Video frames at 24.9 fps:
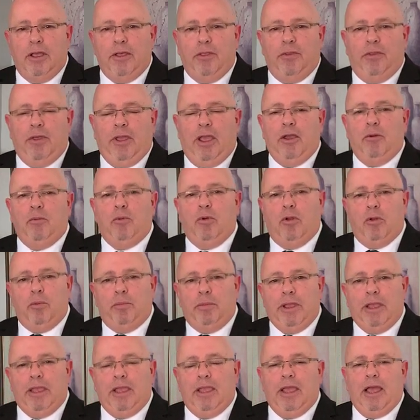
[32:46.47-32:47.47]
there will
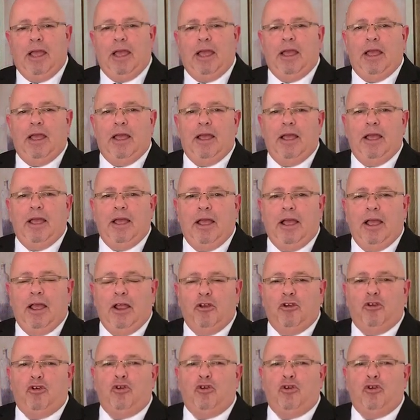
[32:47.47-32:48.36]
be a